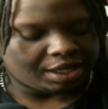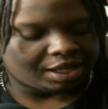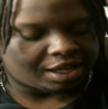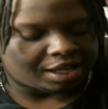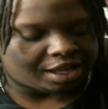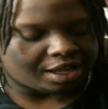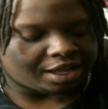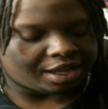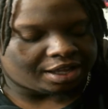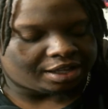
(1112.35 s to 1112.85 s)

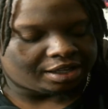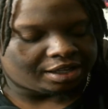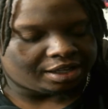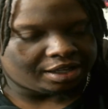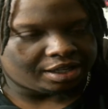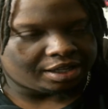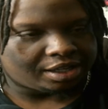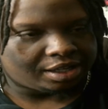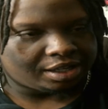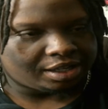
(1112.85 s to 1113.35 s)

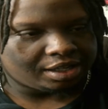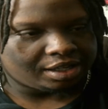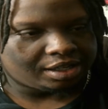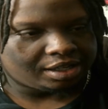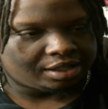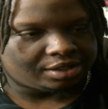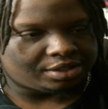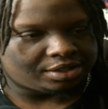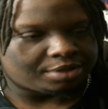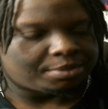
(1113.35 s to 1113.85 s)

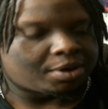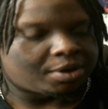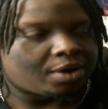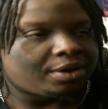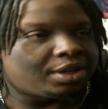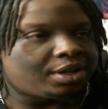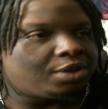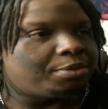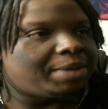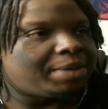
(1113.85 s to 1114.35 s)
To
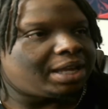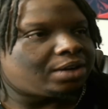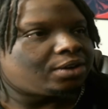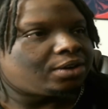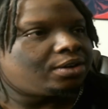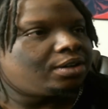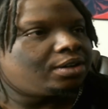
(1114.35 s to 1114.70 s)
Mario Maker.